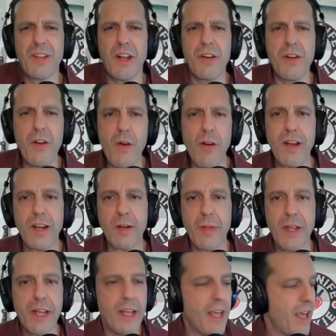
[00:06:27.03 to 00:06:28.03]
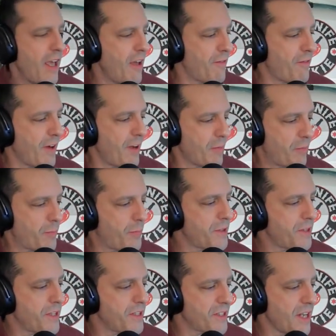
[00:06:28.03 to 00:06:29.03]
annoying me, if I
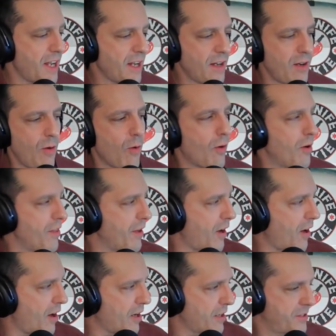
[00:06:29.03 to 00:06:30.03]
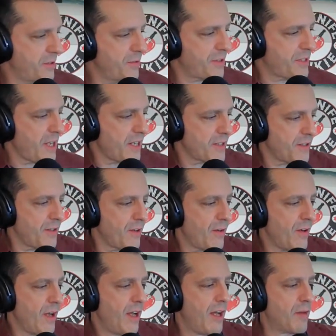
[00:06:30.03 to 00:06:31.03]
put this on or the Hogtooth Tonto,
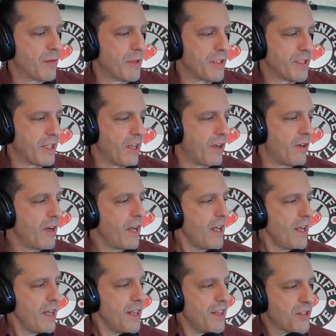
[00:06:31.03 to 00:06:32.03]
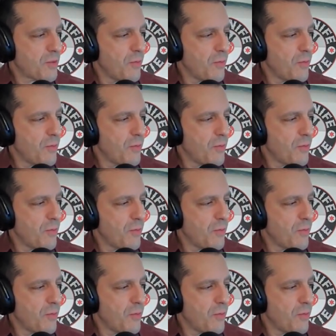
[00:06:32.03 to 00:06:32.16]
I'm good to go. This